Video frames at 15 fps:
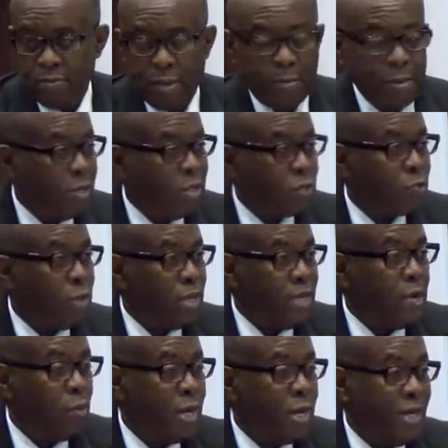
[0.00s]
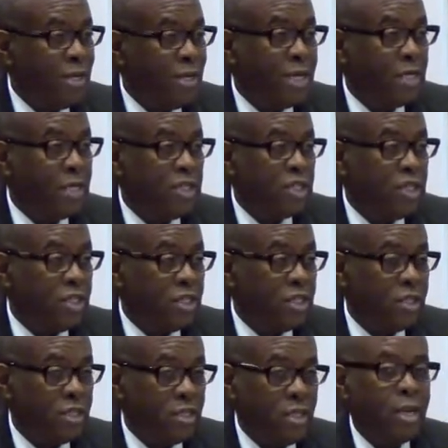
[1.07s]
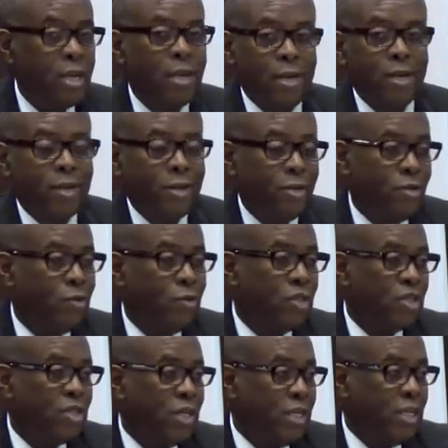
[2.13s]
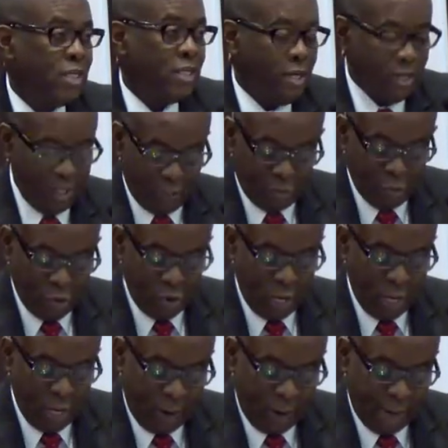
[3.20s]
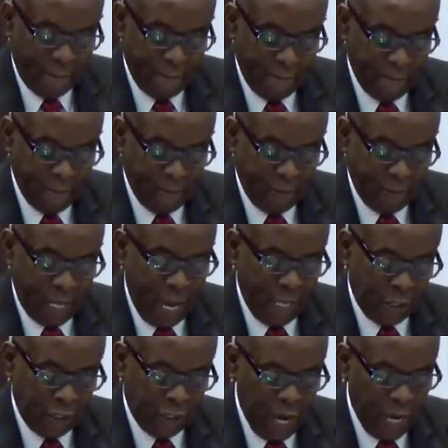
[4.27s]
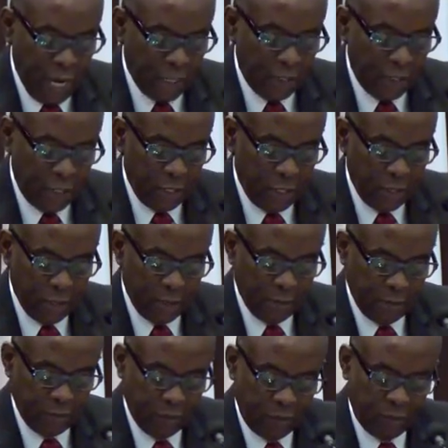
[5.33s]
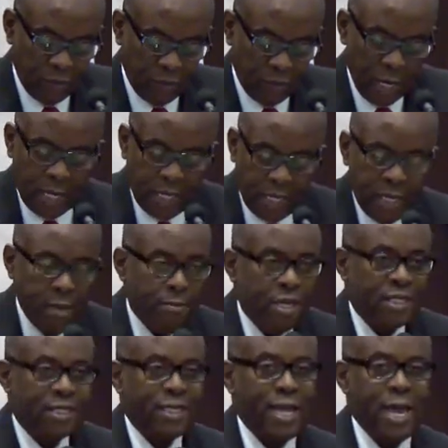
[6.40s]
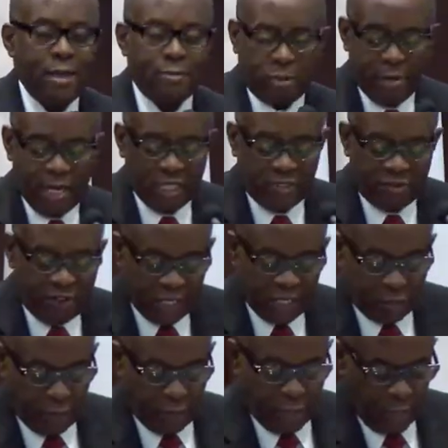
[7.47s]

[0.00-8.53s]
because when they wanted to kill Jesus, you will see this here this morning. Things changed. Nicodemus' names means victory.